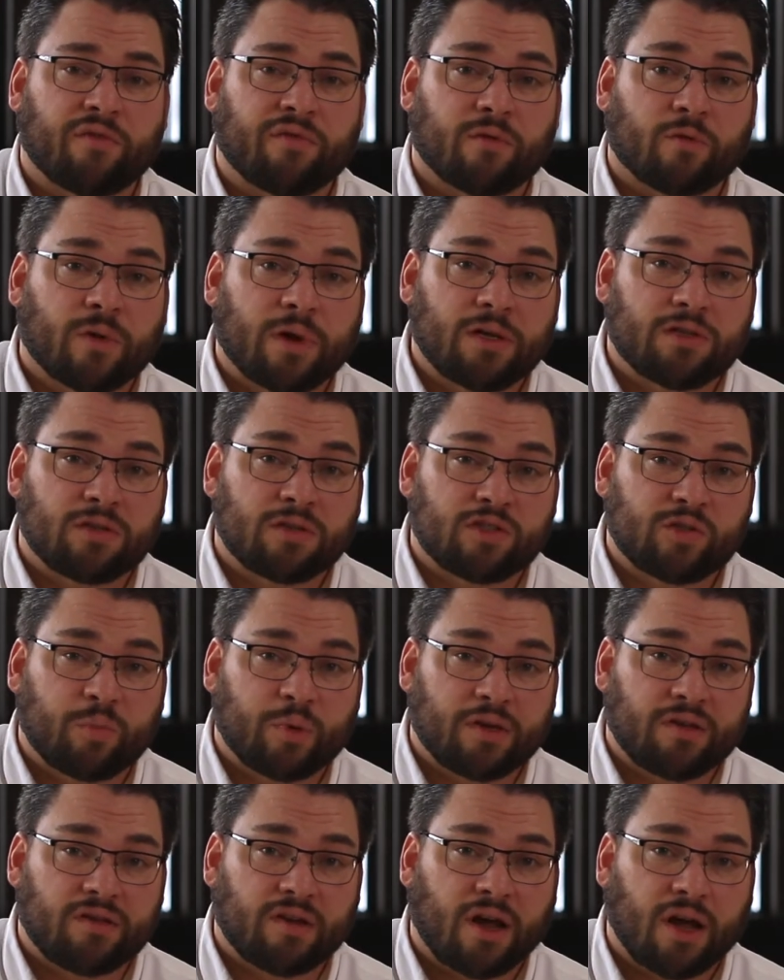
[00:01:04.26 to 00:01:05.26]
of different reasons,
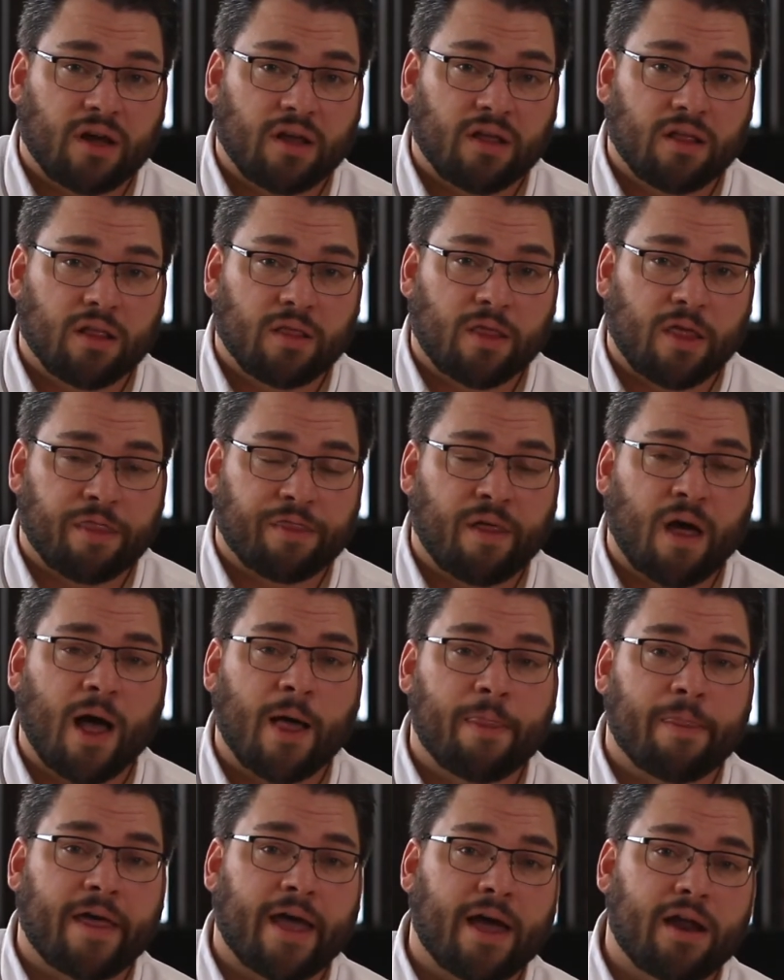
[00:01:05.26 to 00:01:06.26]
but uh, the
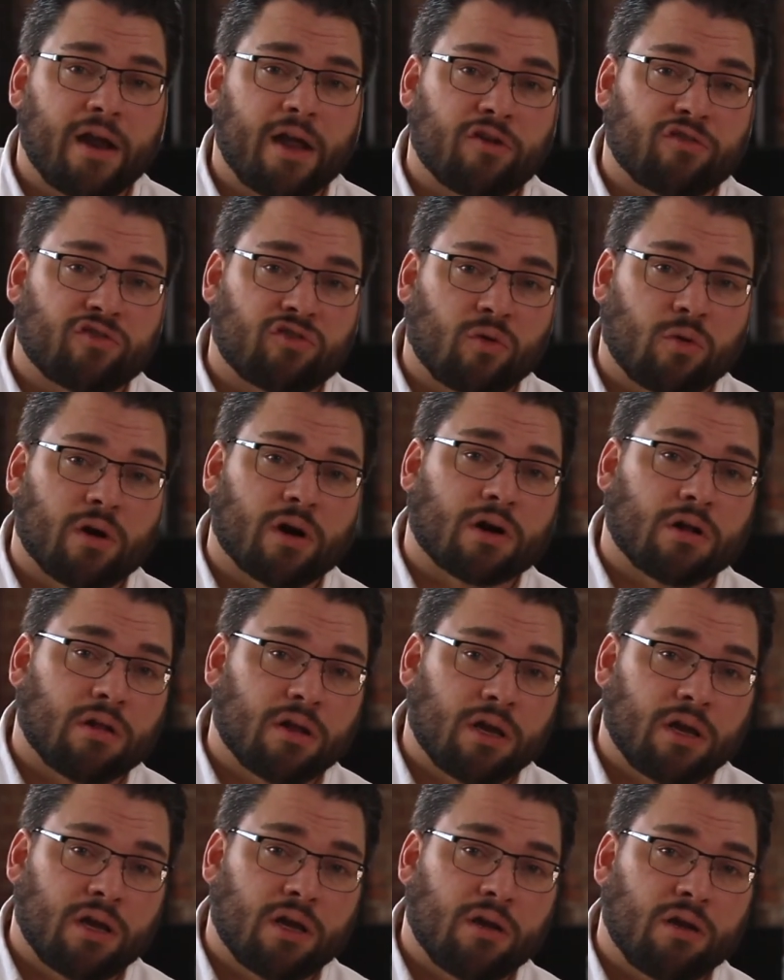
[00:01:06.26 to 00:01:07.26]
thought that
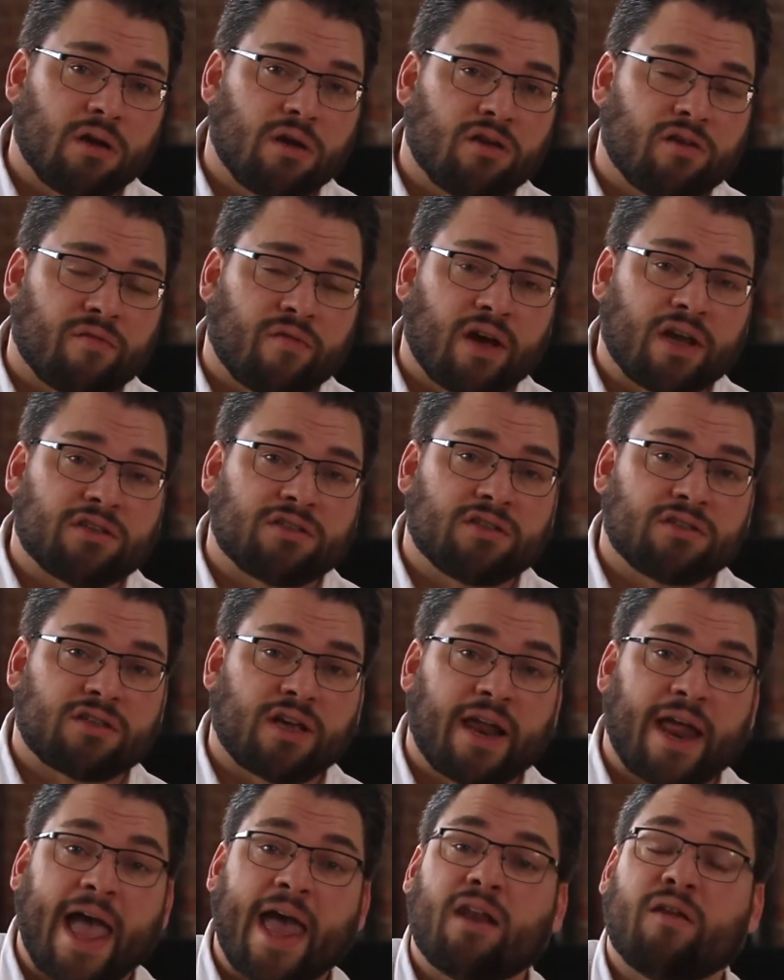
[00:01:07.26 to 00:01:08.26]
historically devices
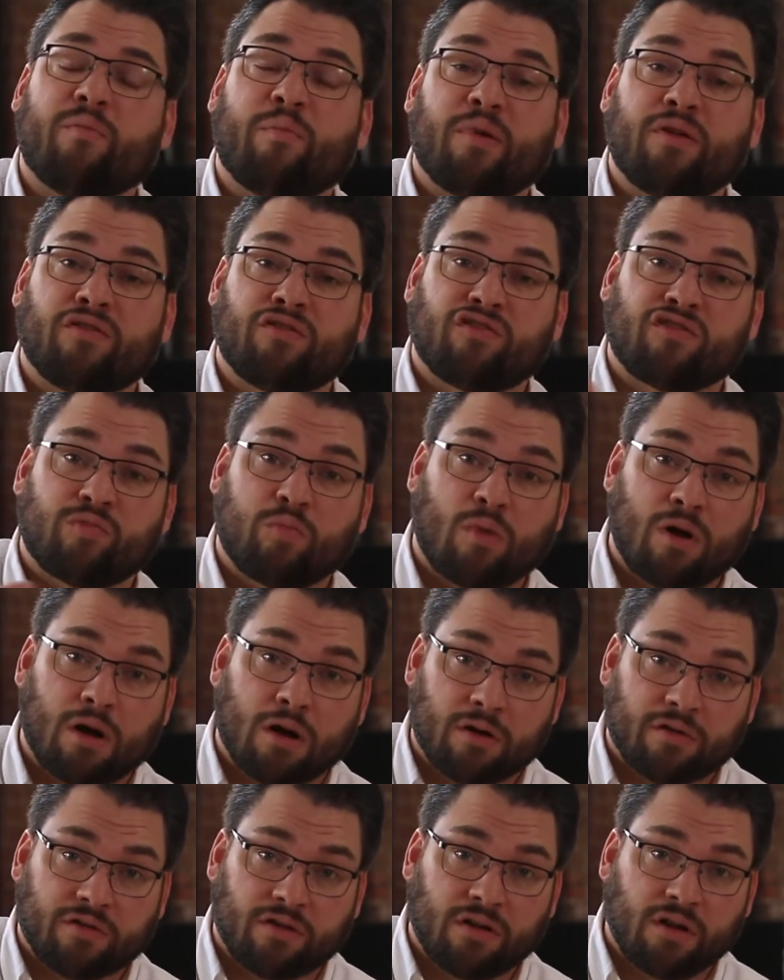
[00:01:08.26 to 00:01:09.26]
that hadn't been
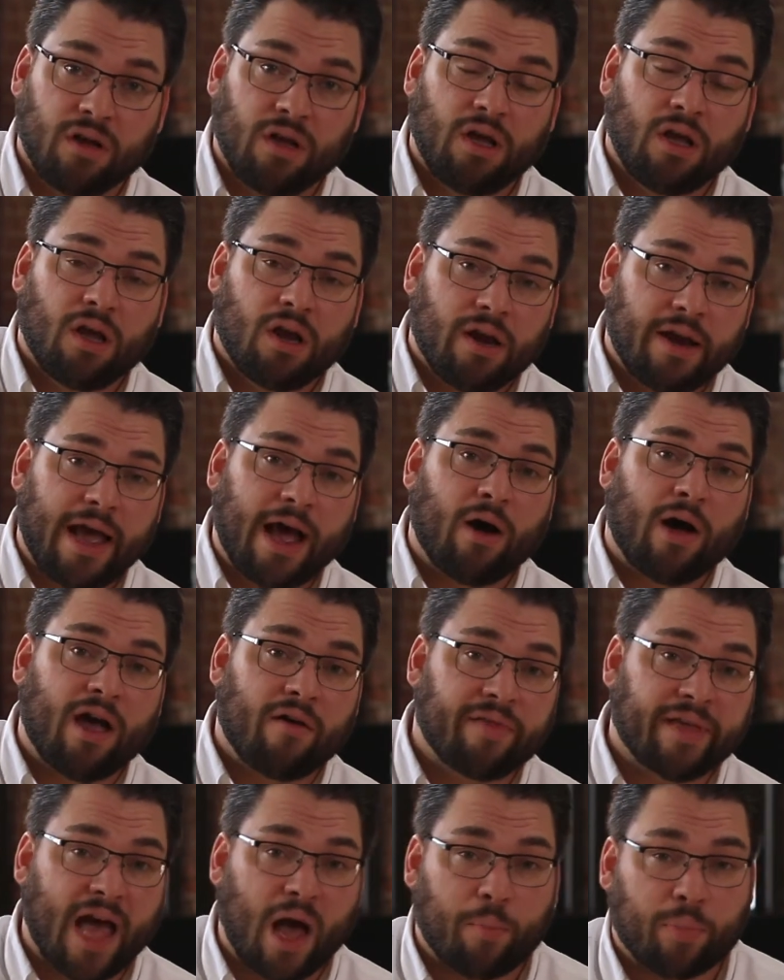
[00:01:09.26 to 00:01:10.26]
smart now
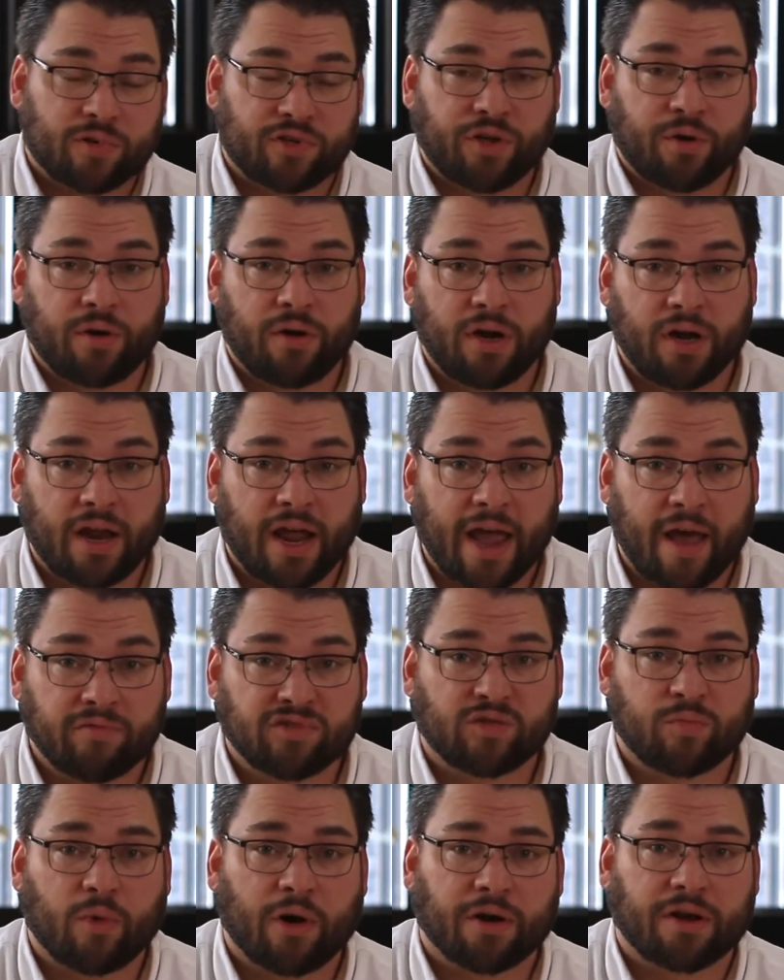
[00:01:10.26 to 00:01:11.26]
have the opportunity to
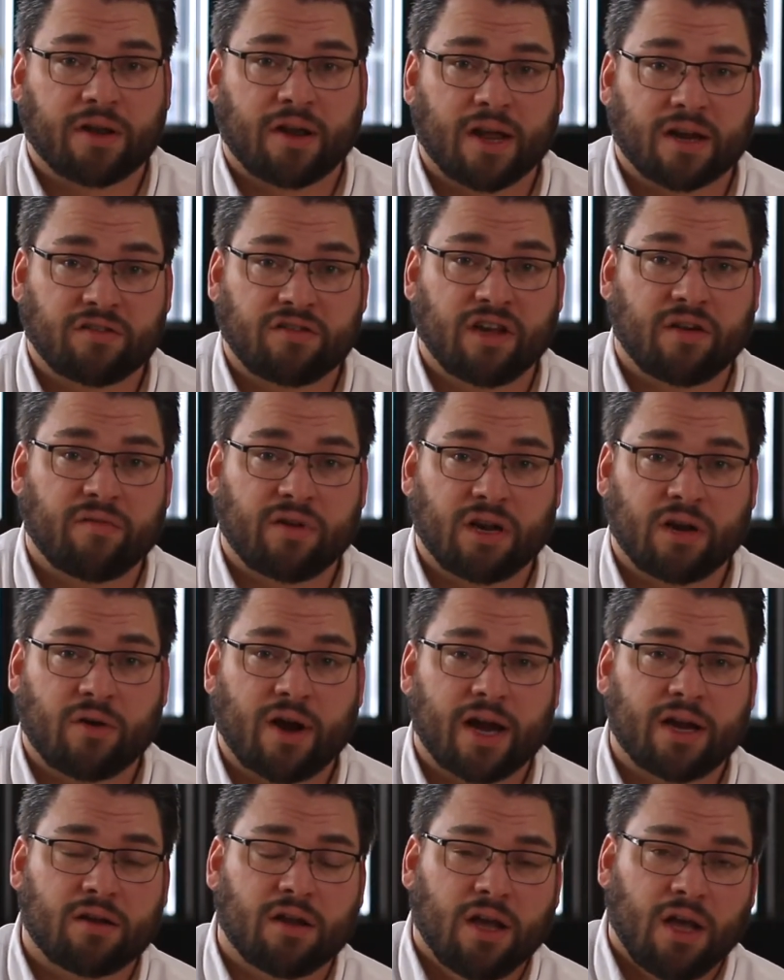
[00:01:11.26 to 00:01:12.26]
have smart connectivity,
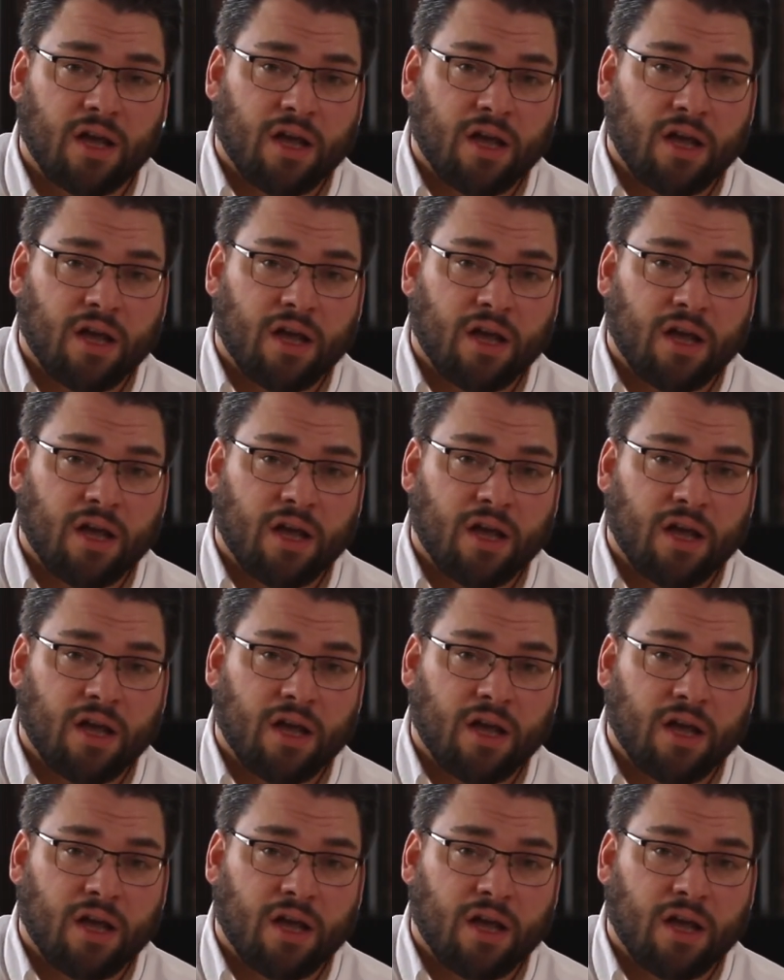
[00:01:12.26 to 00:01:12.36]
right?